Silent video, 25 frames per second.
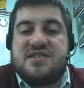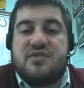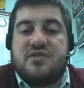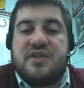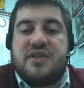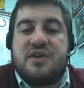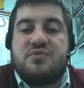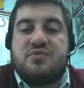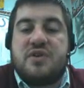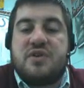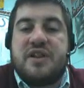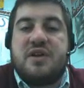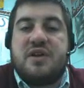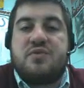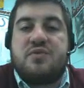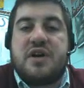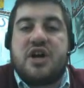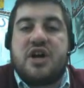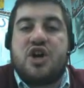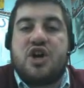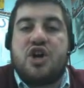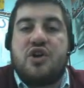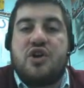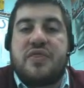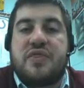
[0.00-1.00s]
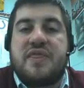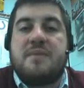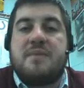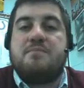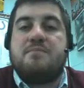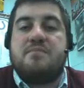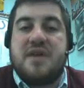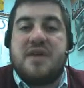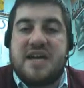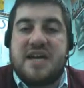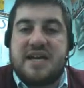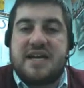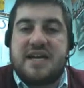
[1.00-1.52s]
So they really want to hurt the
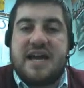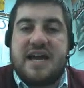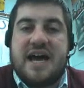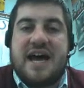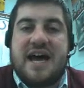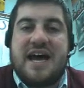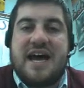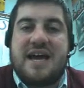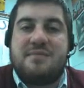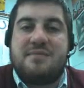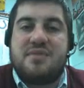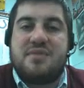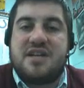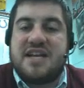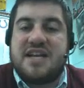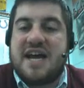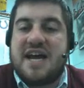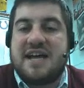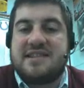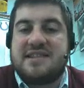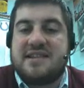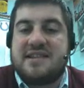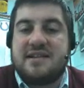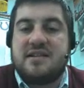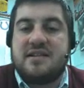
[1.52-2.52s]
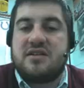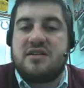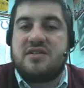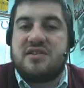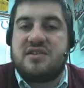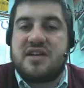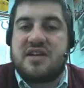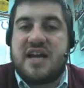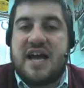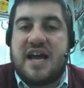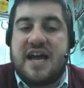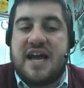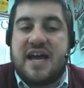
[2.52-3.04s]
big guy, but not the
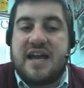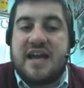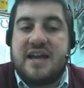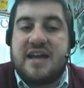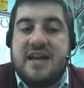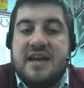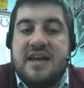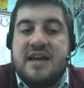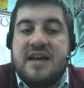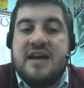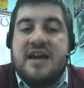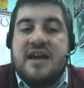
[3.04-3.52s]
little guy.